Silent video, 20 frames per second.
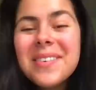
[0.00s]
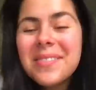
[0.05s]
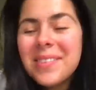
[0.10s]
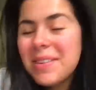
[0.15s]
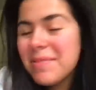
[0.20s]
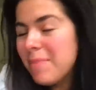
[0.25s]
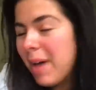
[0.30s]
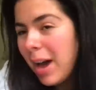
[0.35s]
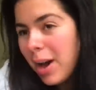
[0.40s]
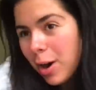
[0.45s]

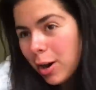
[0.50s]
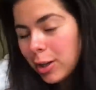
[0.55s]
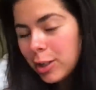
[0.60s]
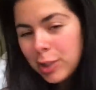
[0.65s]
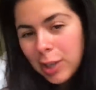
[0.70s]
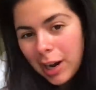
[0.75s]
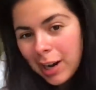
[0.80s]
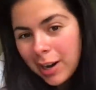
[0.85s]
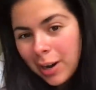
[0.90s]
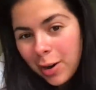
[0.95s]
we met our
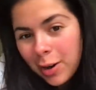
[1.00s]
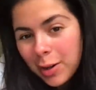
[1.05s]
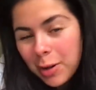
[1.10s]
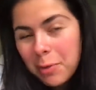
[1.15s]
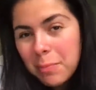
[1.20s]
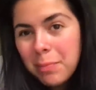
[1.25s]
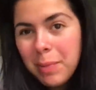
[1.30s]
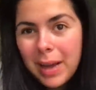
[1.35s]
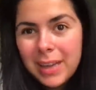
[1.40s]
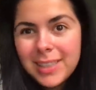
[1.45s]
Jack Harlow
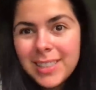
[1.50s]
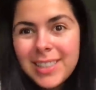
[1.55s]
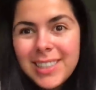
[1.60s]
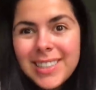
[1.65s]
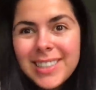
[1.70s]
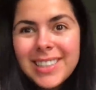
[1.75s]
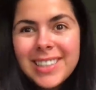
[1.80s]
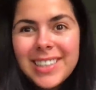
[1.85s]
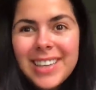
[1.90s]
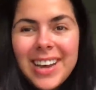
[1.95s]

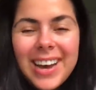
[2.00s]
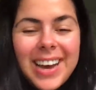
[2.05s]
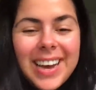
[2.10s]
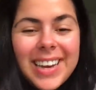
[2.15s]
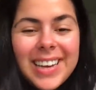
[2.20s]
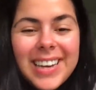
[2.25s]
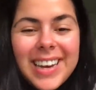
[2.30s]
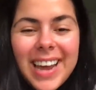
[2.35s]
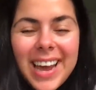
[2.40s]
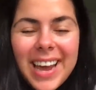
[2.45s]
besties in
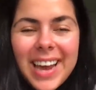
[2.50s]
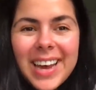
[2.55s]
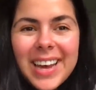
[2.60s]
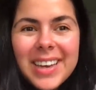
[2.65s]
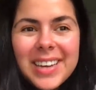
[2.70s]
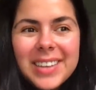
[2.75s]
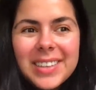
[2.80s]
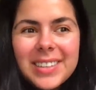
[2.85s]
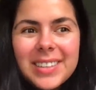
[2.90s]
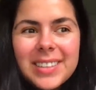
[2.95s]
line,
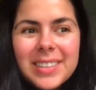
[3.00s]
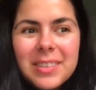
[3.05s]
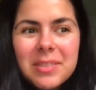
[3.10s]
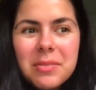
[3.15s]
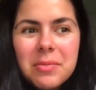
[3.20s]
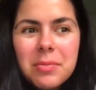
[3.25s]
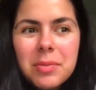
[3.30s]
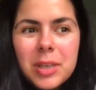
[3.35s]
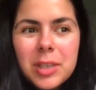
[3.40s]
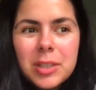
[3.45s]
and
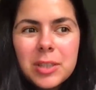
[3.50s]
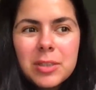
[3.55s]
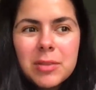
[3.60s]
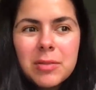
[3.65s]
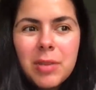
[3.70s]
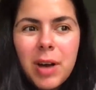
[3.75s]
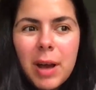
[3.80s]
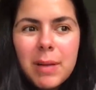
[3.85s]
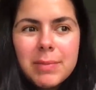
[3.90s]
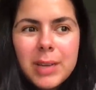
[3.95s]
we just
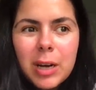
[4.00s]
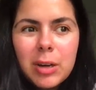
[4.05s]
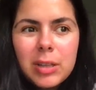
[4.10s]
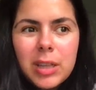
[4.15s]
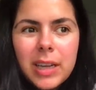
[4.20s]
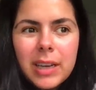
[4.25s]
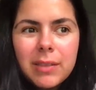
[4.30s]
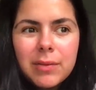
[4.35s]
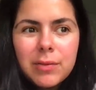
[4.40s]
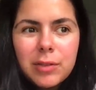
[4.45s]
vibed out
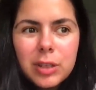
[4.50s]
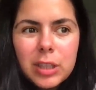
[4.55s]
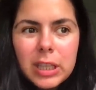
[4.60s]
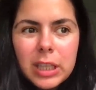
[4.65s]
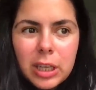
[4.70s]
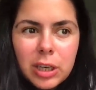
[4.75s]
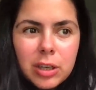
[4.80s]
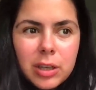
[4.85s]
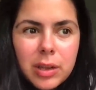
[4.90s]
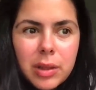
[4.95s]
like for
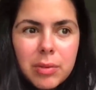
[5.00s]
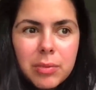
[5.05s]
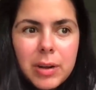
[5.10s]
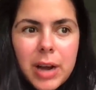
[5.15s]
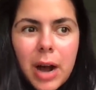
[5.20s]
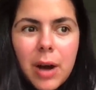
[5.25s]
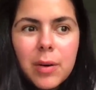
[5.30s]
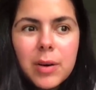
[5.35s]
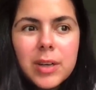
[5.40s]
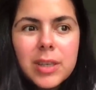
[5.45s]
literally 3
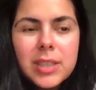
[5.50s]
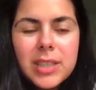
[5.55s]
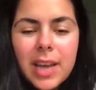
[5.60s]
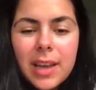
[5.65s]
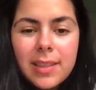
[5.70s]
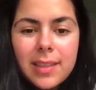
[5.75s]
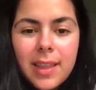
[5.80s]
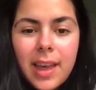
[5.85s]
hours, and